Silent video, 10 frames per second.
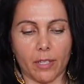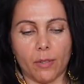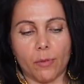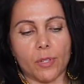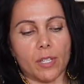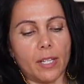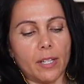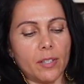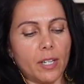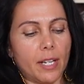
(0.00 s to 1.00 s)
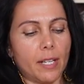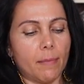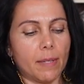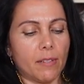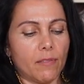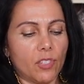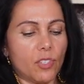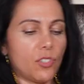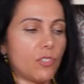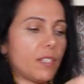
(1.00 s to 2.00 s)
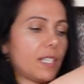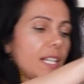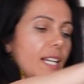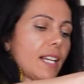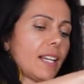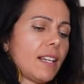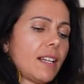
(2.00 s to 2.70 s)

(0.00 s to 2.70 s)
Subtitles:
going to use a tiny bit of ginger in there.